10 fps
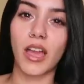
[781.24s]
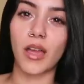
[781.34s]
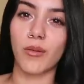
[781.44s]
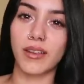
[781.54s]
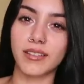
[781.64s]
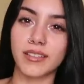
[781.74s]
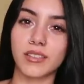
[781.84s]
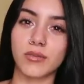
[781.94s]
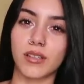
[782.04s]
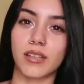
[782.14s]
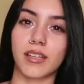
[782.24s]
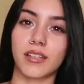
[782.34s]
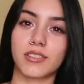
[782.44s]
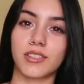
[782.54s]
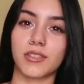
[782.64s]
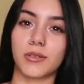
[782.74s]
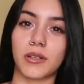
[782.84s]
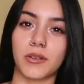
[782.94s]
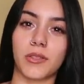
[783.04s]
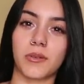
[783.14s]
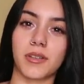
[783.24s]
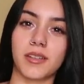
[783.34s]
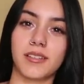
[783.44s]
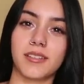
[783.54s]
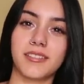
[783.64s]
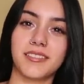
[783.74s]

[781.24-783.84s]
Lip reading: I rate this one like a 2 or 3.